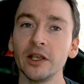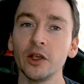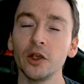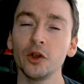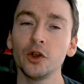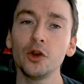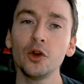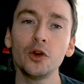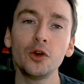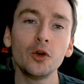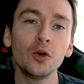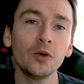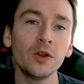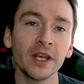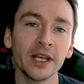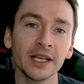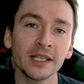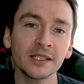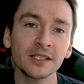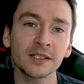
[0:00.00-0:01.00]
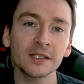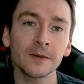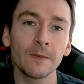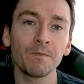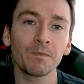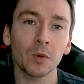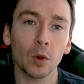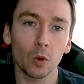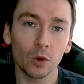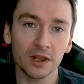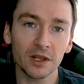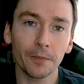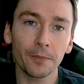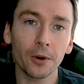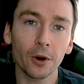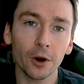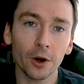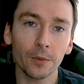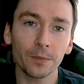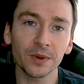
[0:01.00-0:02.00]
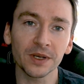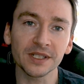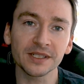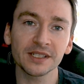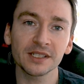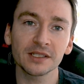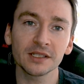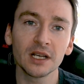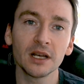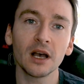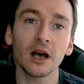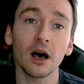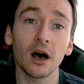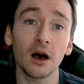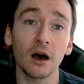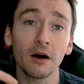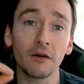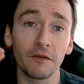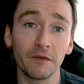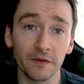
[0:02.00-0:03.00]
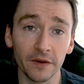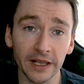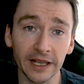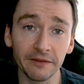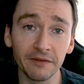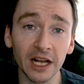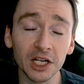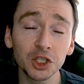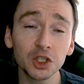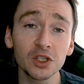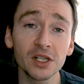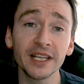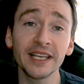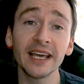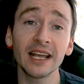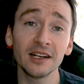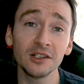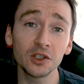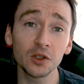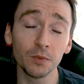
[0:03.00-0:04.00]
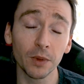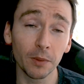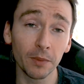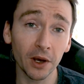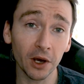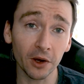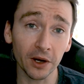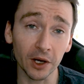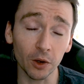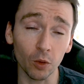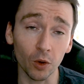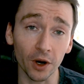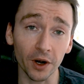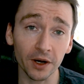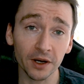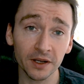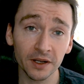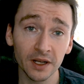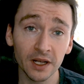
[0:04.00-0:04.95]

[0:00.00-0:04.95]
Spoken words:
You do this with the purpose of eventually getting to mobility work,